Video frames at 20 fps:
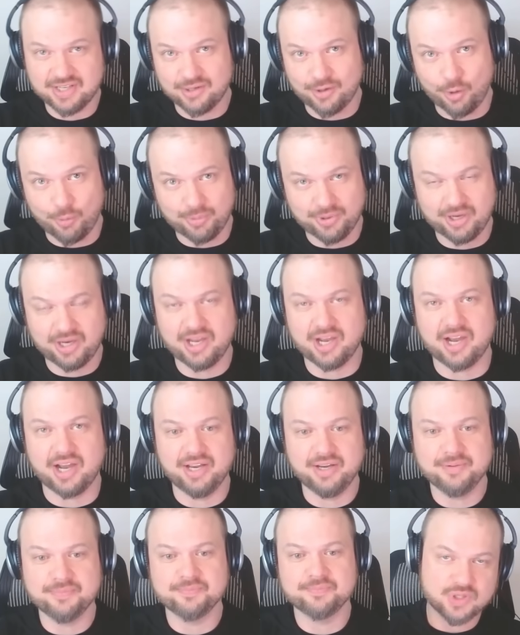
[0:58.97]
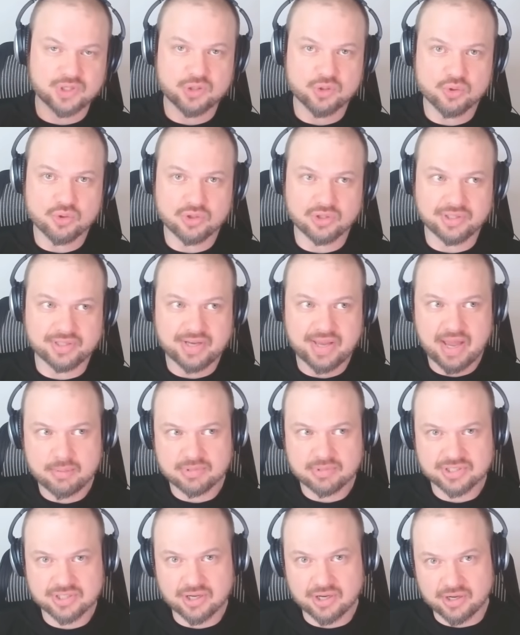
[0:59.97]
in OpenAI. Google and
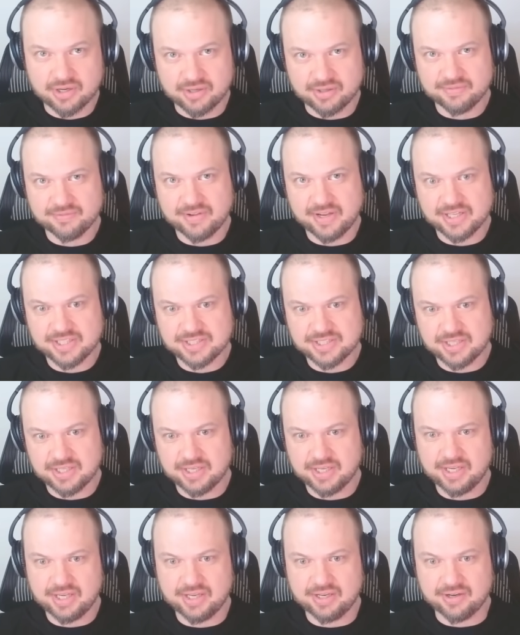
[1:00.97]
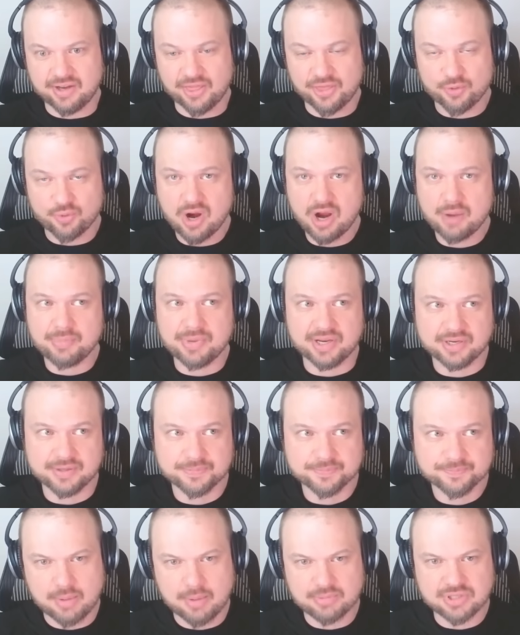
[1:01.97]
Amazon are investing in Anthropic.
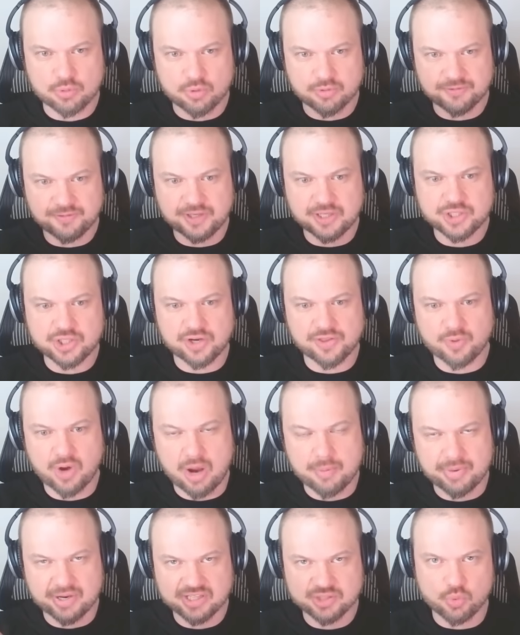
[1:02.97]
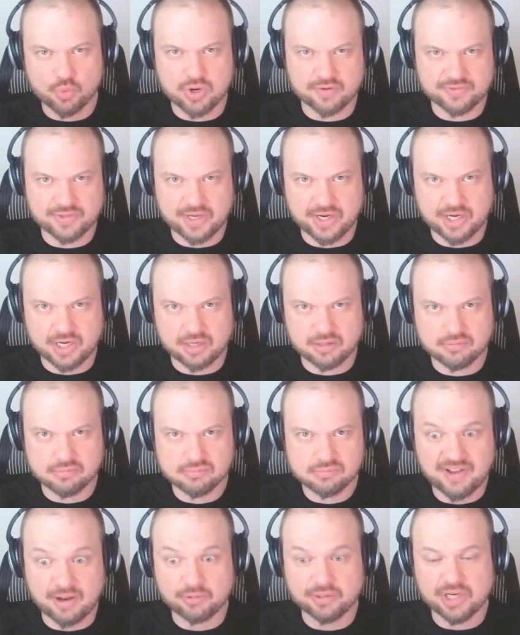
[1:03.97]
Amazon will feature Anthropic as one of their
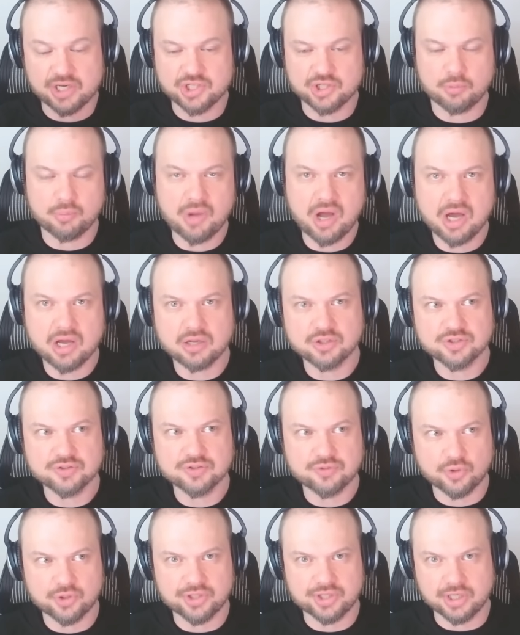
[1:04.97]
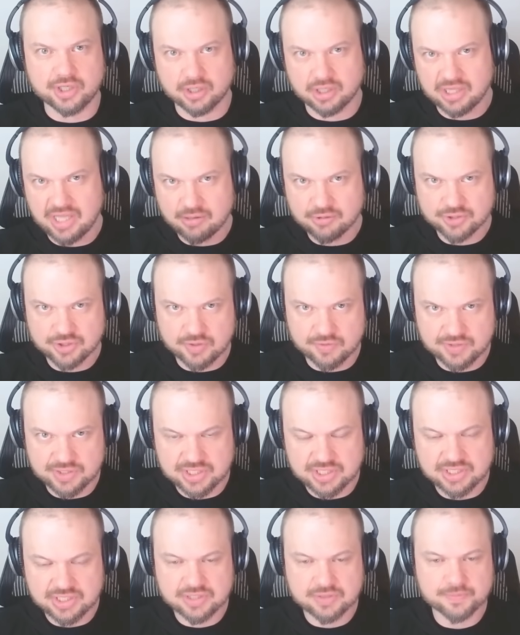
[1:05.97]
foundational models for their cloud
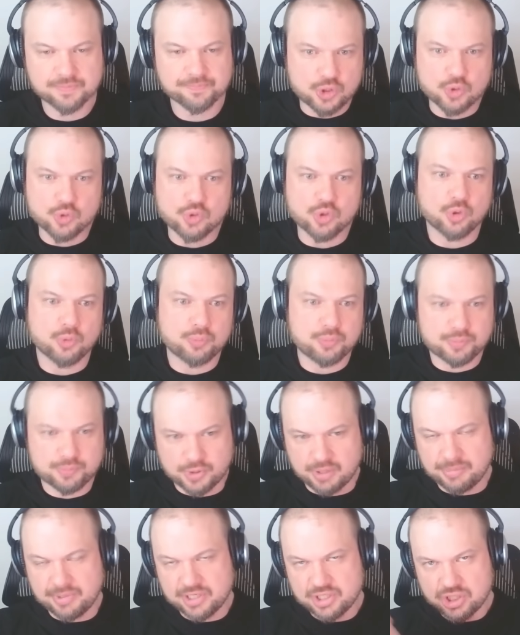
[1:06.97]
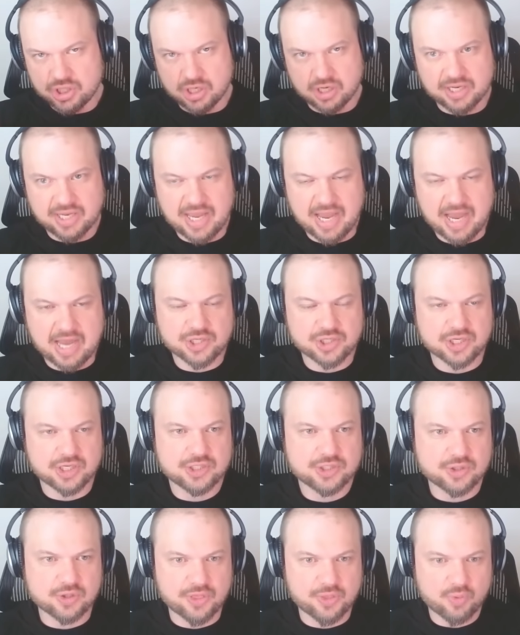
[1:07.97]
services. Google put a big chunk of cash
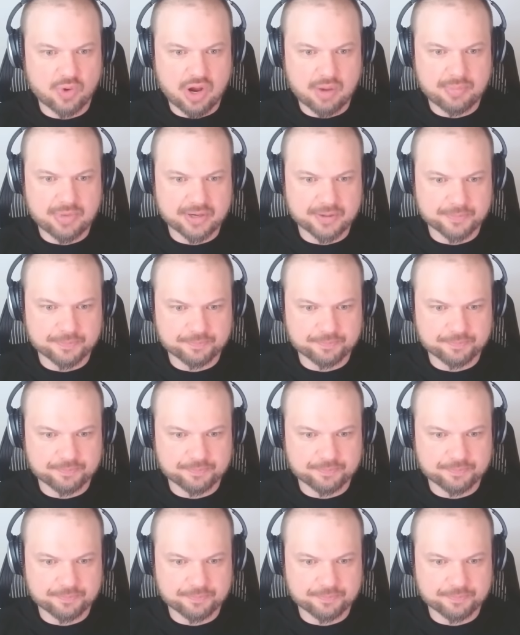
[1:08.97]
into Anthropic.